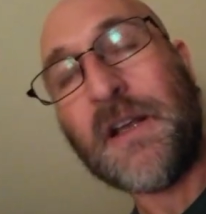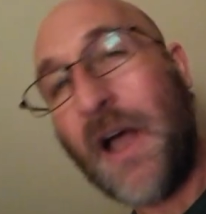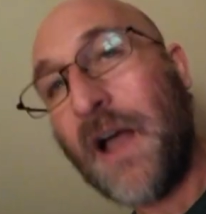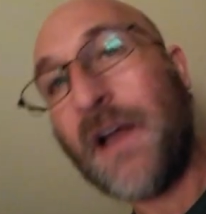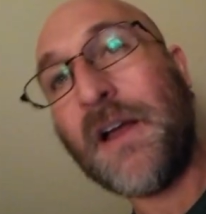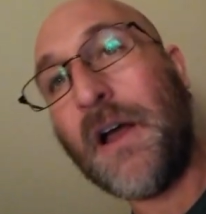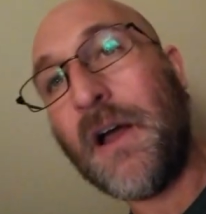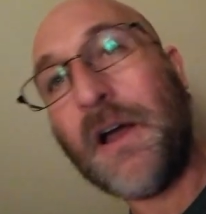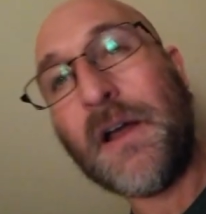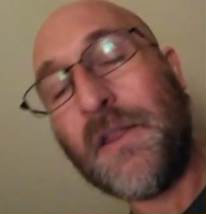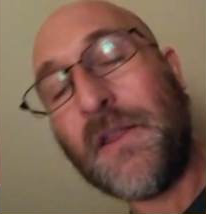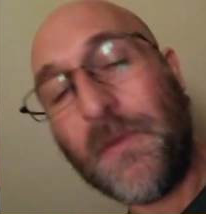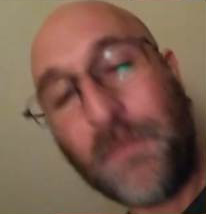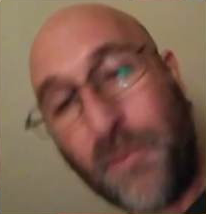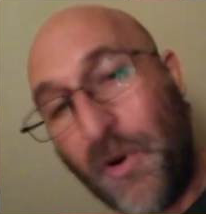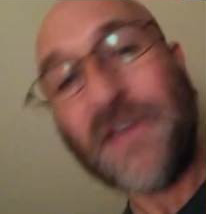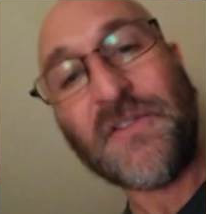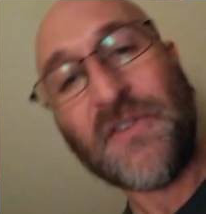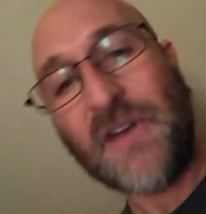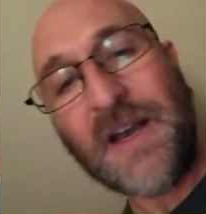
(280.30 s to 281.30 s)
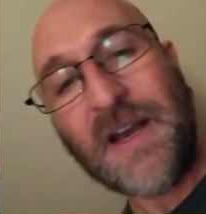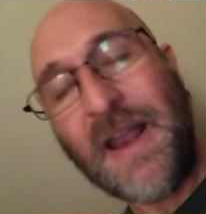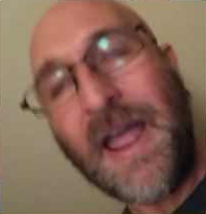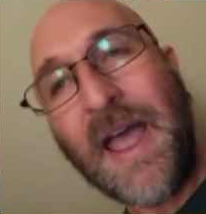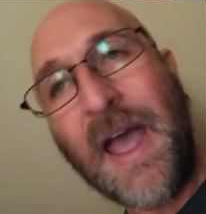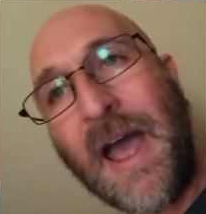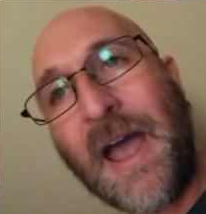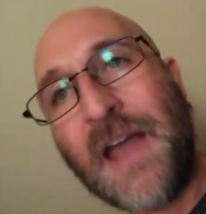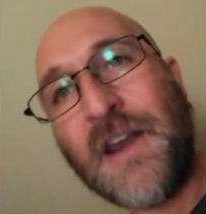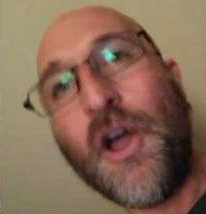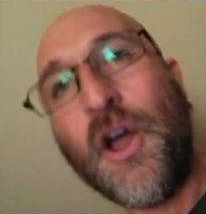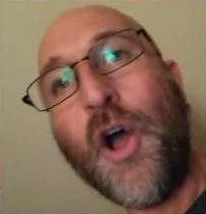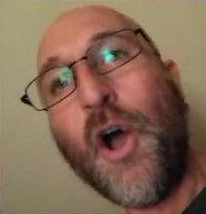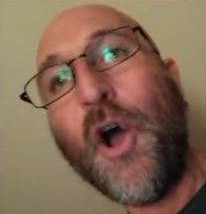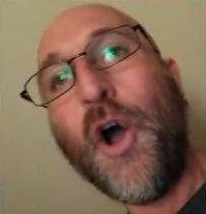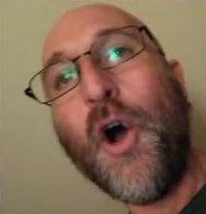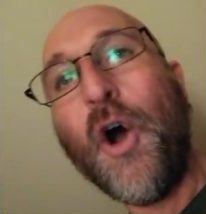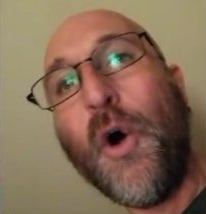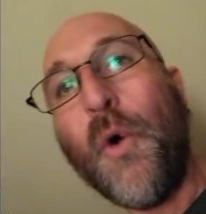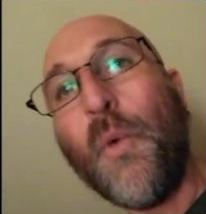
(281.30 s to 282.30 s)
the president had
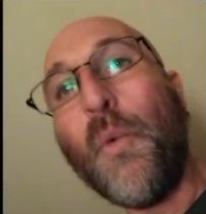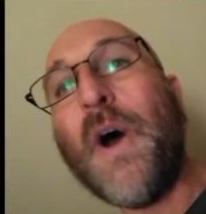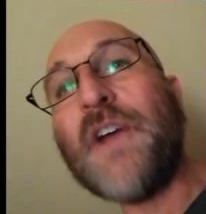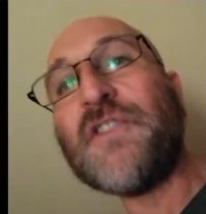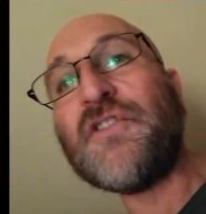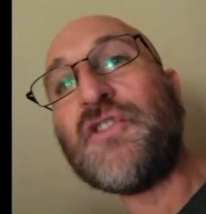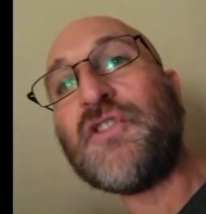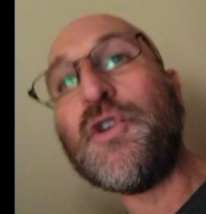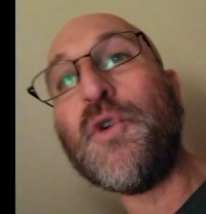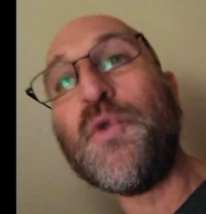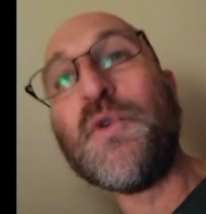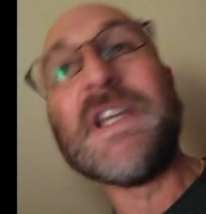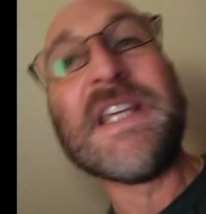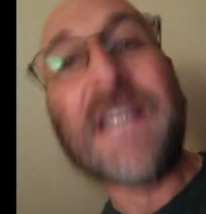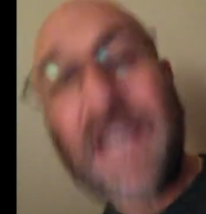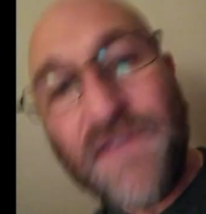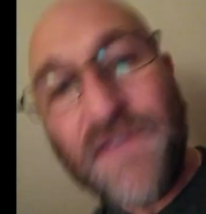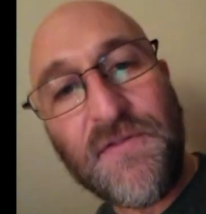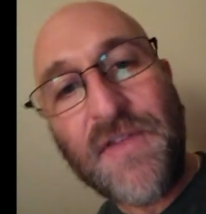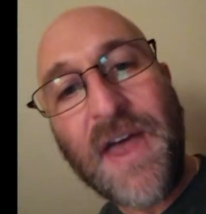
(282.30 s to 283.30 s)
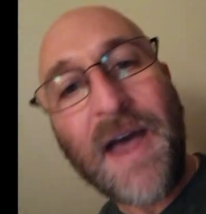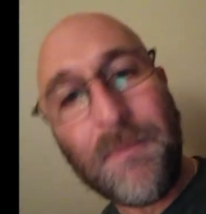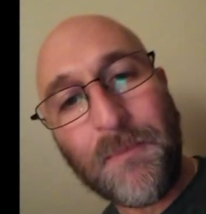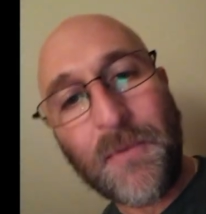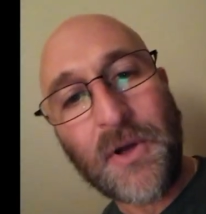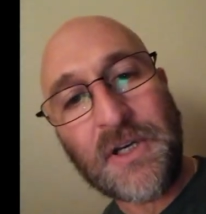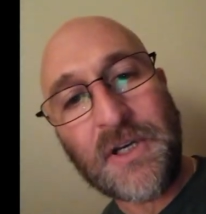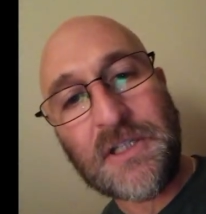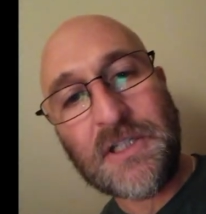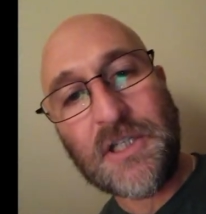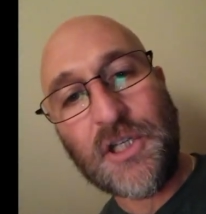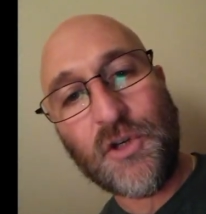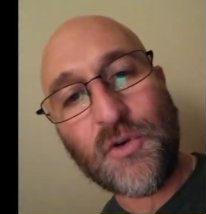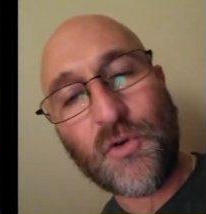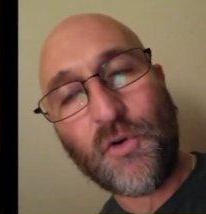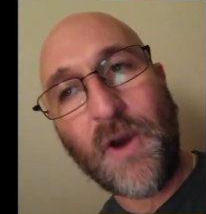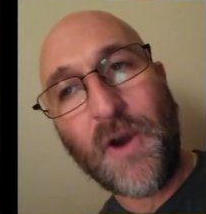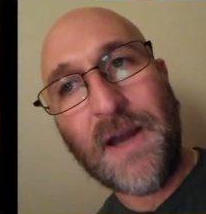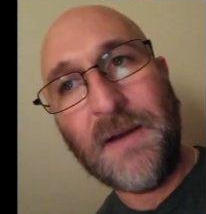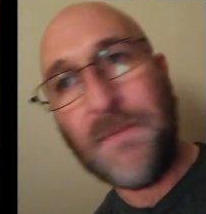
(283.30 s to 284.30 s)
was to give that money to
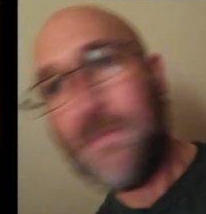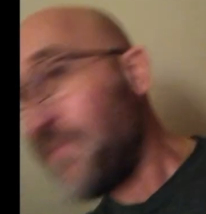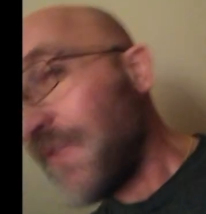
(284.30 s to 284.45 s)
Ukraine.